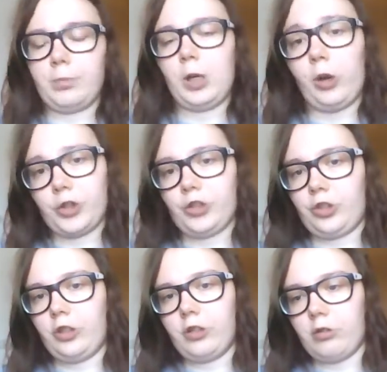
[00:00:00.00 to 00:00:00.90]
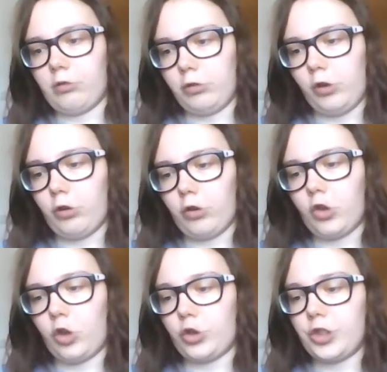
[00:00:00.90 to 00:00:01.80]
pass all your
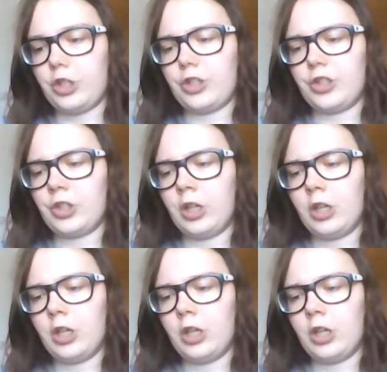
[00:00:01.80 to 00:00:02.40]
courses.